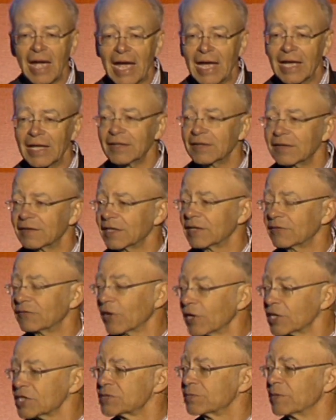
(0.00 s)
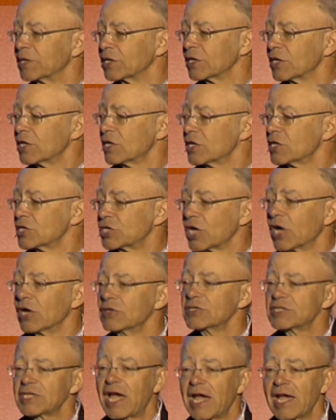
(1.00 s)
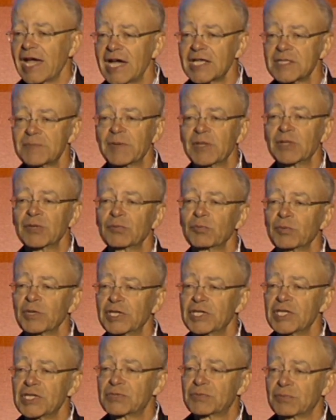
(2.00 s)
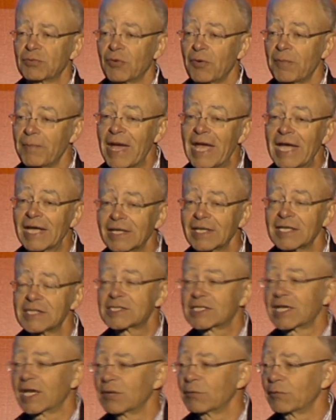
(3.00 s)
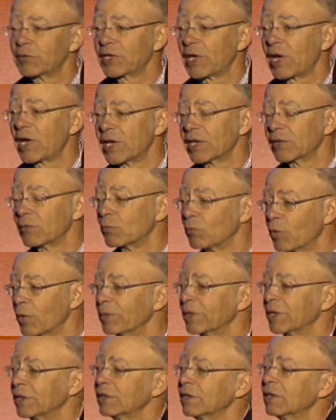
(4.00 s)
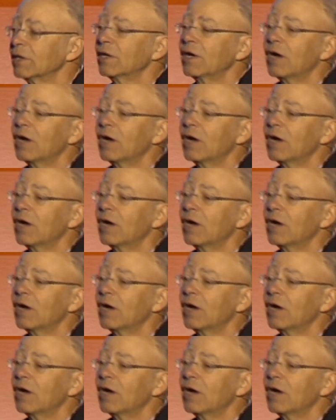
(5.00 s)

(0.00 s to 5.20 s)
And the advertisement shows a husband with his, or a man, let's say, with a woman